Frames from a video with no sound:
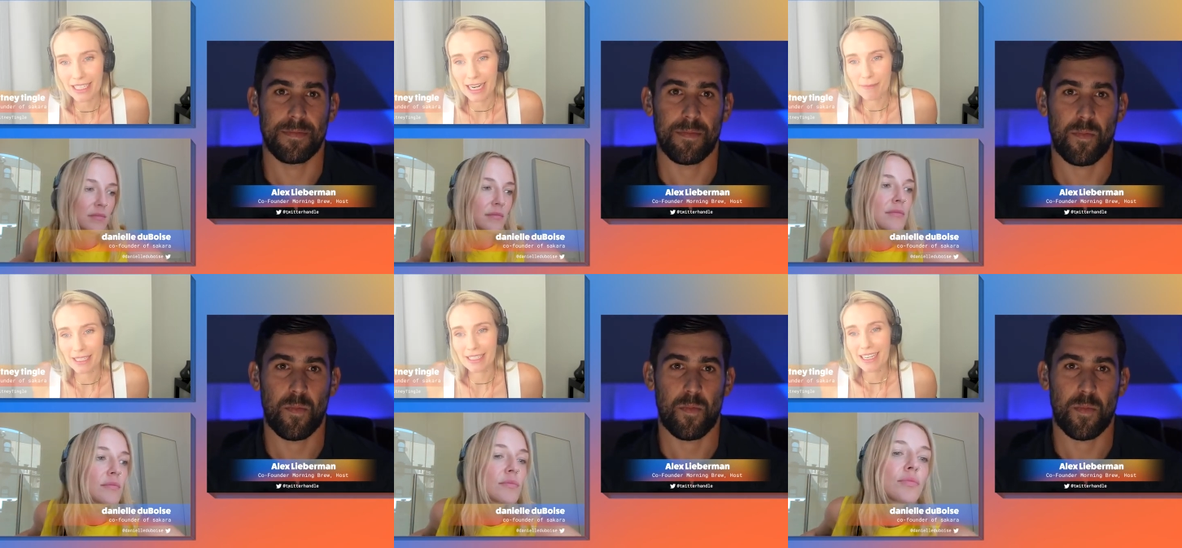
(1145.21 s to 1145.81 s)
Speaker 1: I
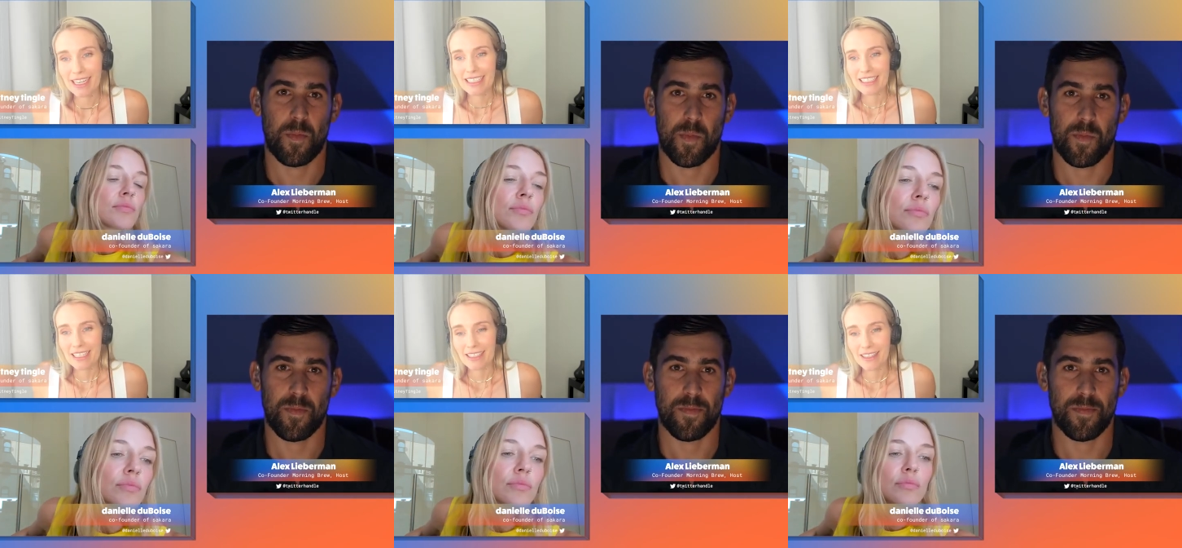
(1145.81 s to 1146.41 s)
mean,
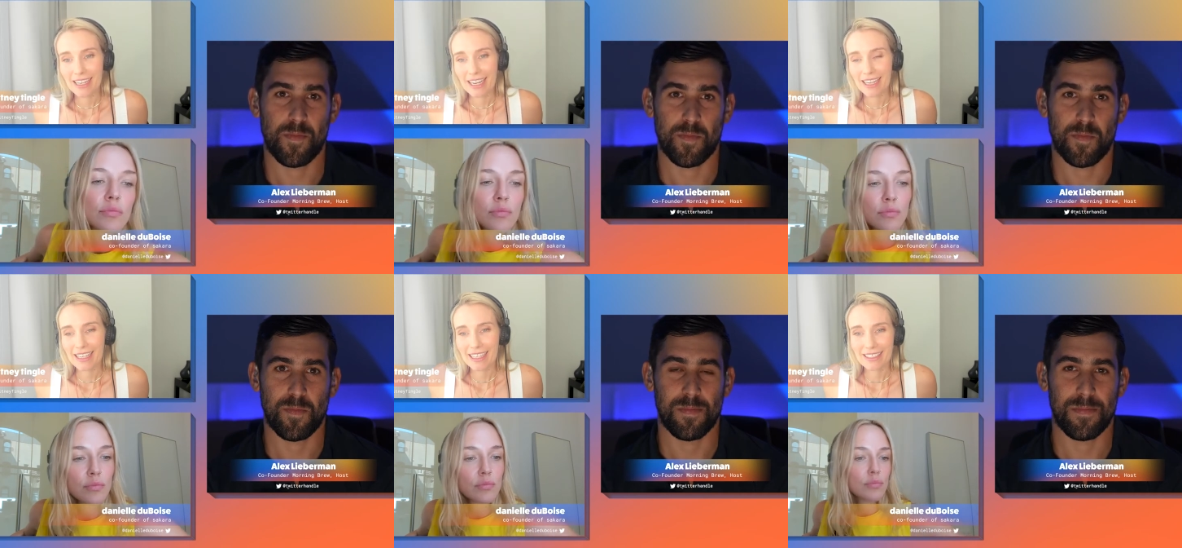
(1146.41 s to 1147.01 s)
Danielle and I
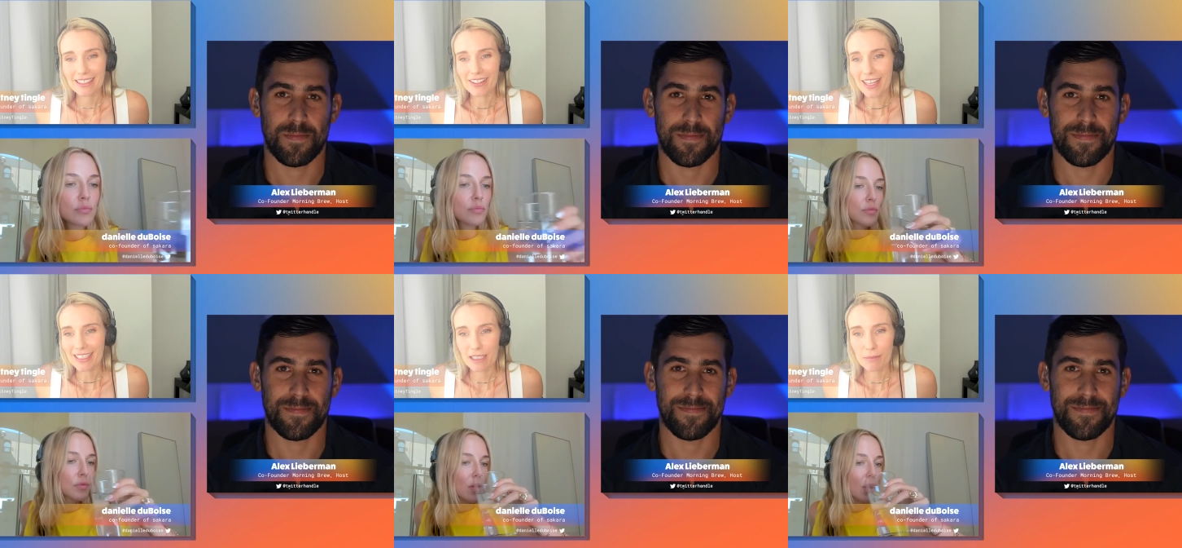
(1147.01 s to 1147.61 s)
had
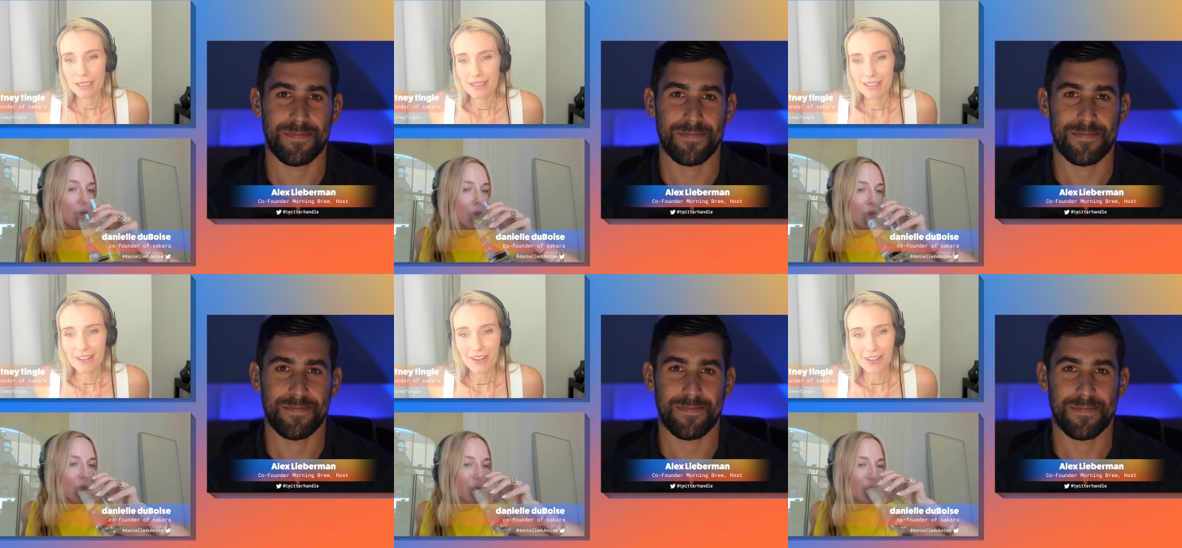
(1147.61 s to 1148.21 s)
collected business
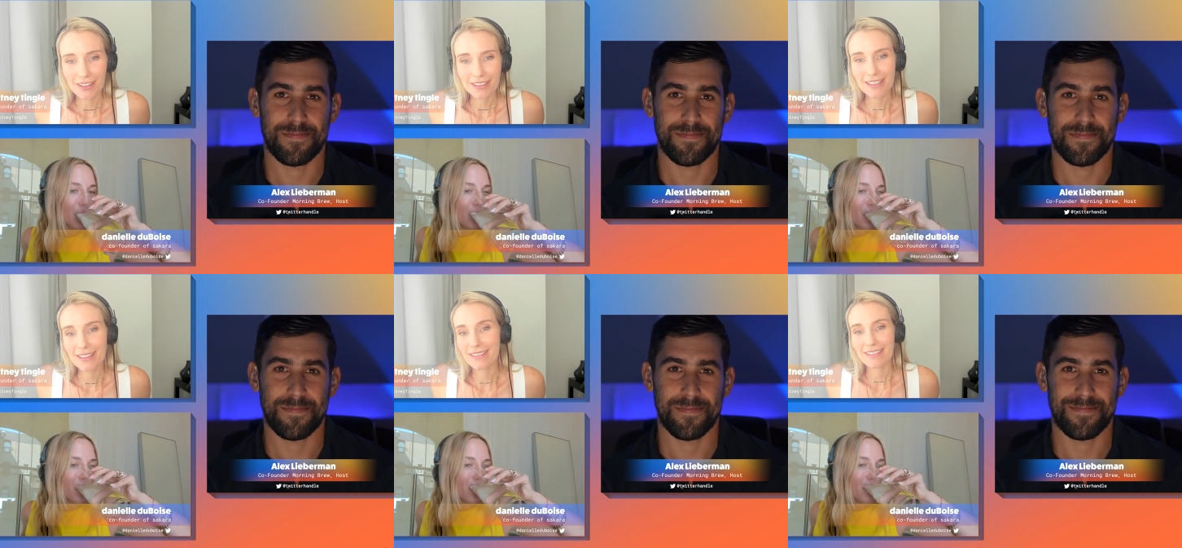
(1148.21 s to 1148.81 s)

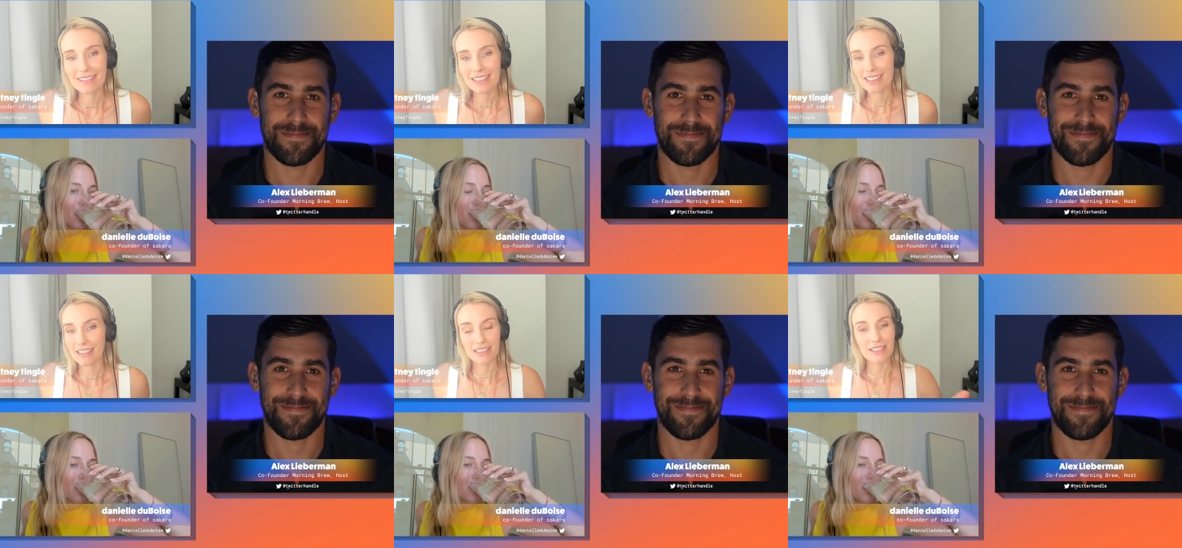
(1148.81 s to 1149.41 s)
cards
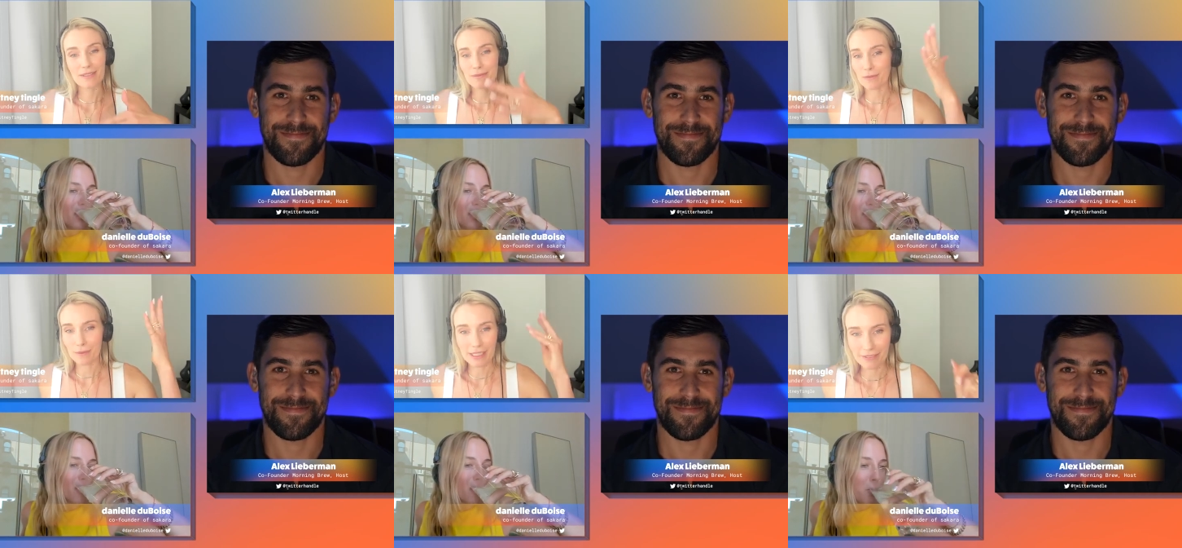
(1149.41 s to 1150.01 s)
since
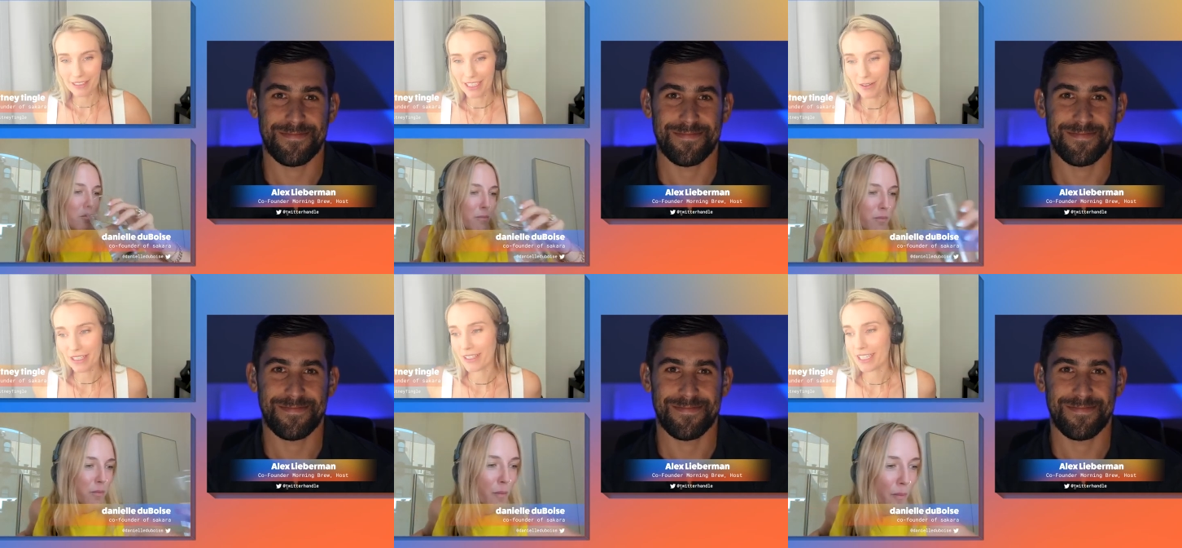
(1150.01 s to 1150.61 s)
we, you know,
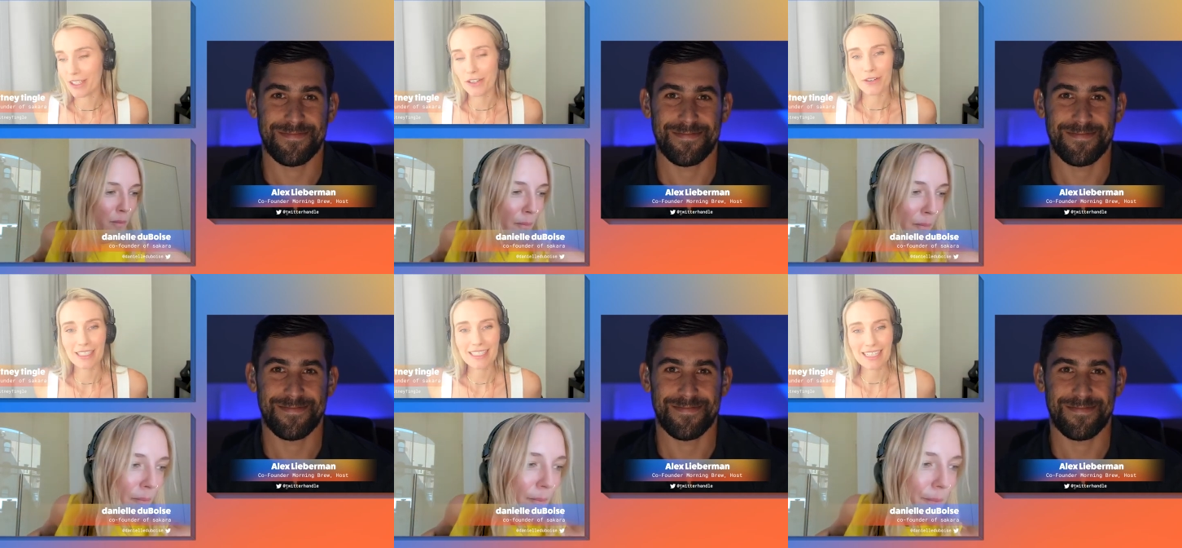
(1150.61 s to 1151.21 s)
living in New
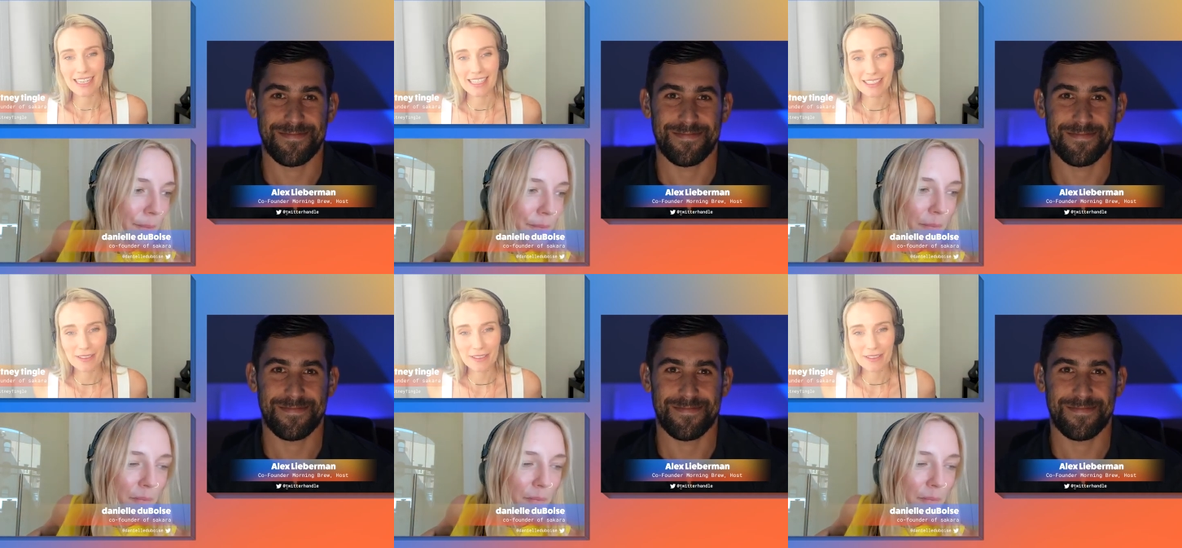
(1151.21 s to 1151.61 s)
York City.